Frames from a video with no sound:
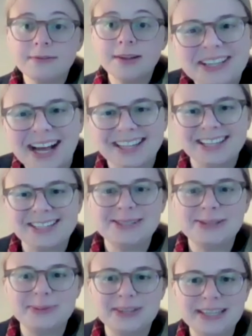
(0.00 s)
I like
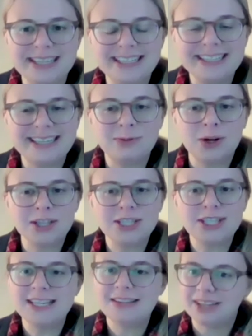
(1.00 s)
to read and
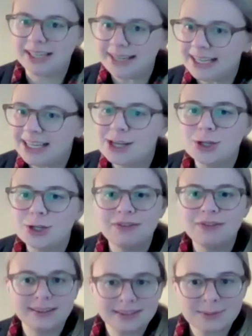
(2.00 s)
watch TV, huge
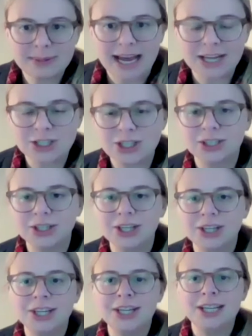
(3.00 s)
fan of The
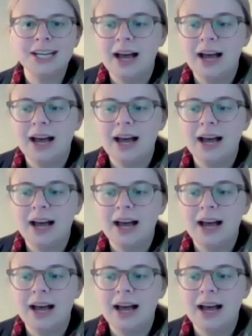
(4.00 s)
Bachelor.